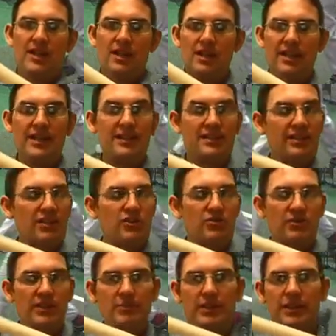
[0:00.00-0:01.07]
Uh, and it's
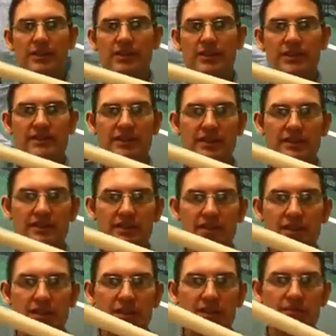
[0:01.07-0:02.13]
extremely interesting
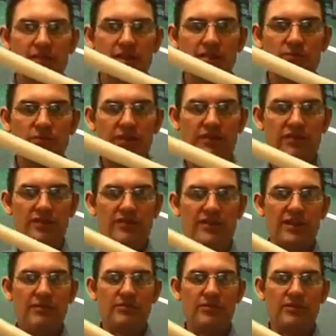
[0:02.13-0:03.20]
uh, uh, research
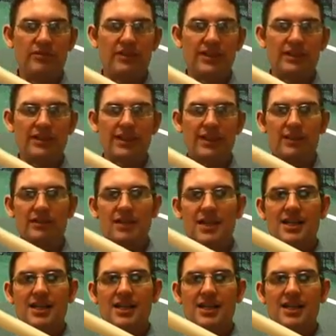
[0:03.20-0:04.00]
that I'm doing right now.